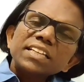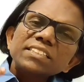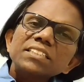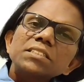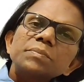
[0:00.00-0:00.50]
Risk
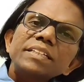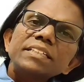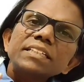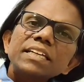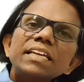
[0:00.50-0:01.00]

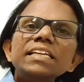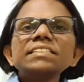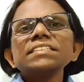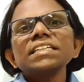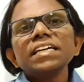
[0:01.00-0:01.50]
assessment
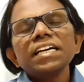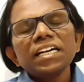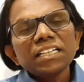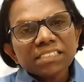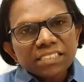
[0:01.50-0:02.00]
is
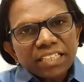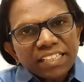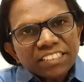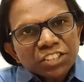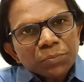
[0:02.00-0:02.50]
a
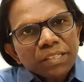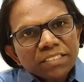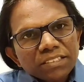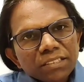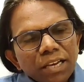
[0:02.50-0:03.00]

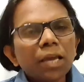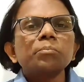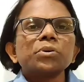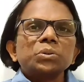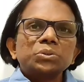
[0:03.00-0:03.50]
science-based
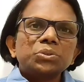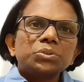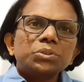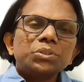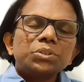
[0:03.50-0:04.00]

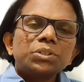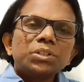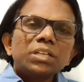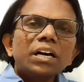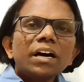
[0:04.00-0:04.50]
approach.
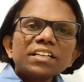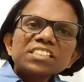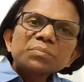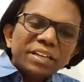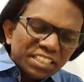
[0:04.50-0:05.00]

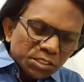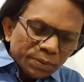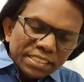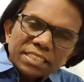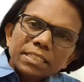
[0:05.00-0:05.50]
Risk
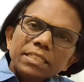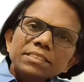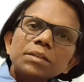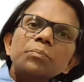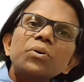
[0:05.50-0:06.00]
management
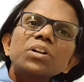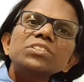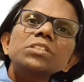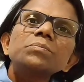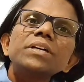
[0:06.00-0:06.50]
is a
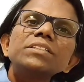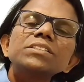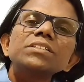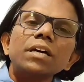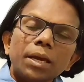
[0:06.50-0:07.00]

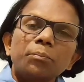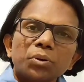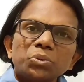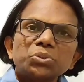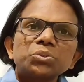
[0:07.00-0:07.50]
policy-based
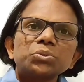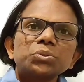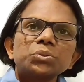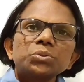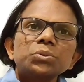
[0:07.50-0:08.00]
approach.
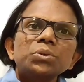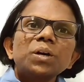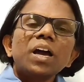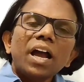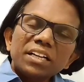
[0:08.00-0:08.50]

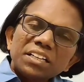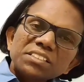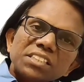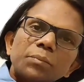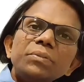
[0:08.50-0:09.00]
And
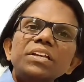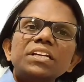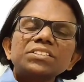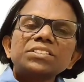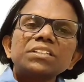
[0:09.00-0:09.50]
risk
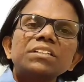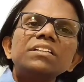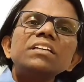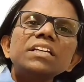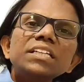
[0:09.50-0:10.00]

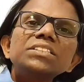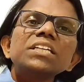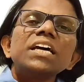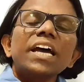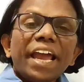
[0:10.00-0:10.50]
communication
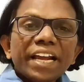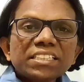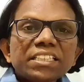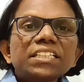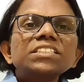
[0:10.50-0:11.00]
is
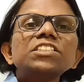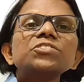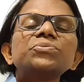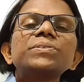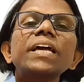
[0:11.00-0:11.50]
exchange
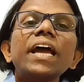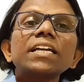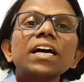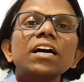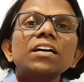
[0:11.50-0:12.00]
of
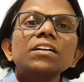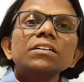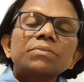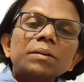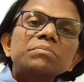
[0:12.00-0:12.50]
data
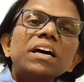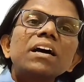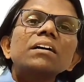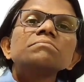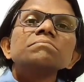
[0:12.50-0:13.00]
from
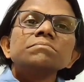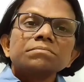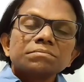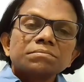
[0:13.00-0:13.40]
the